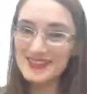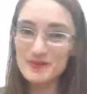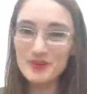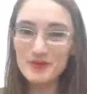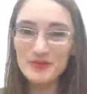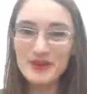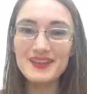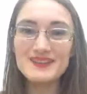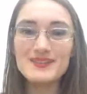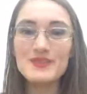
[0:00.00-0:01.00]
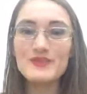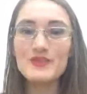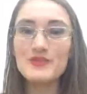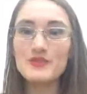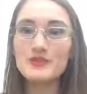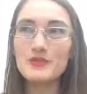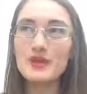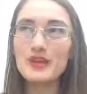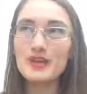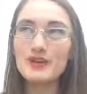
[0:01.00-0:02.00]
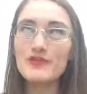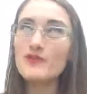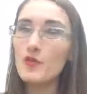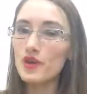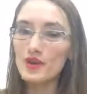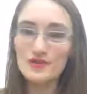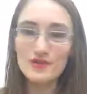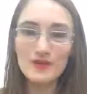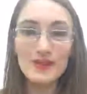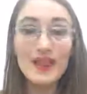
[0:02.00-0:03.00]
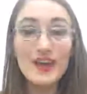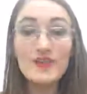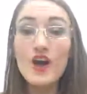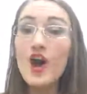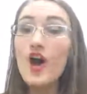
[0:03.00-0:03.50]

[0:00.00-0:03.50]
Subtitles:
I'm European. So for the first 24 years of my life,